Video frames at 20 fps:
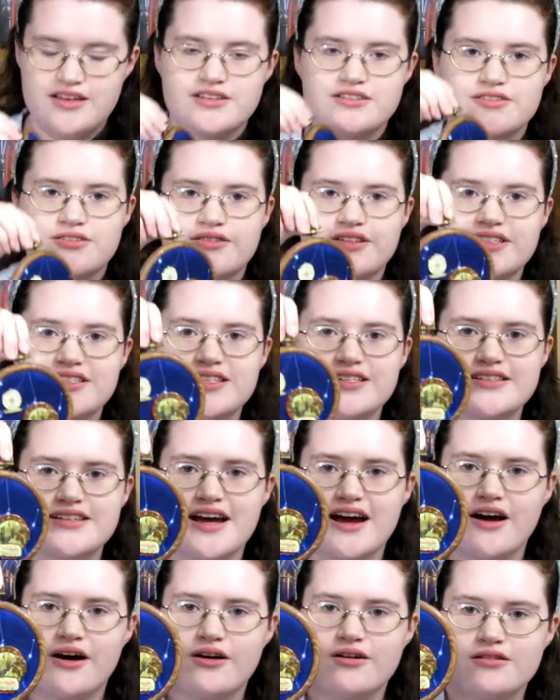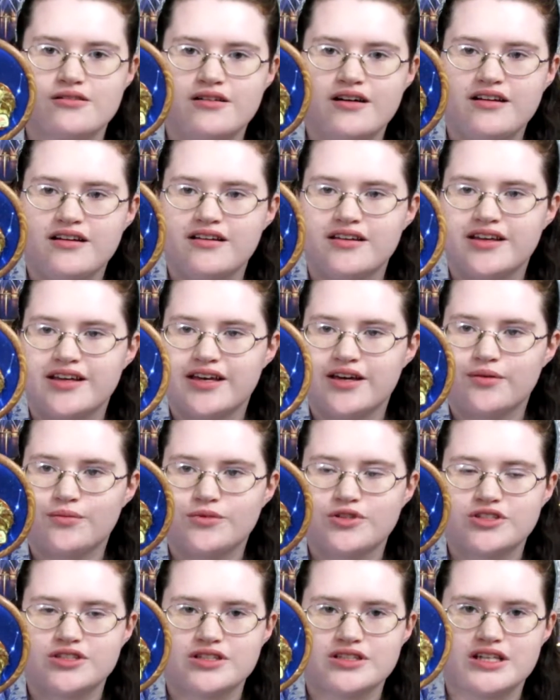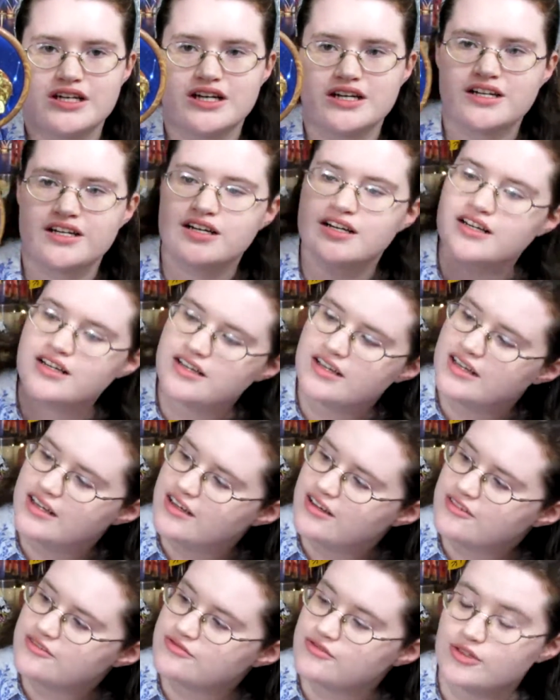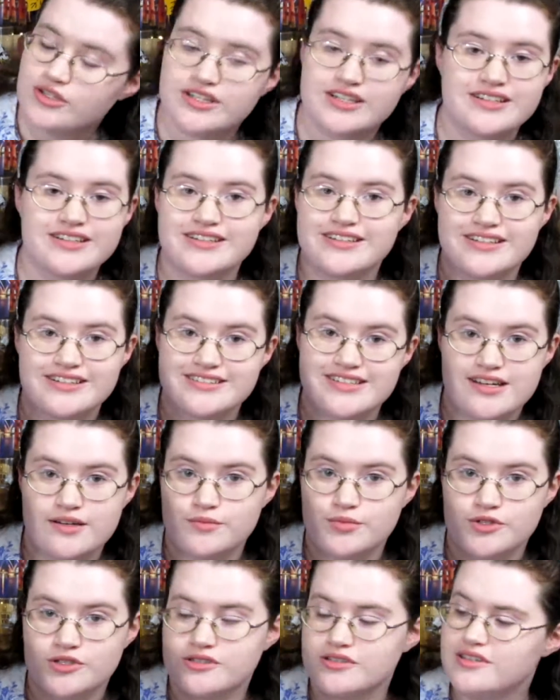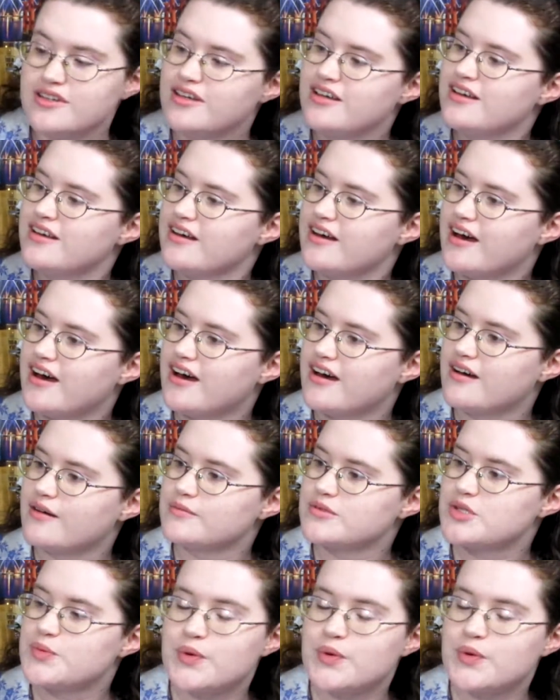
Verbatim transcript: So this is how it would look for an example um, to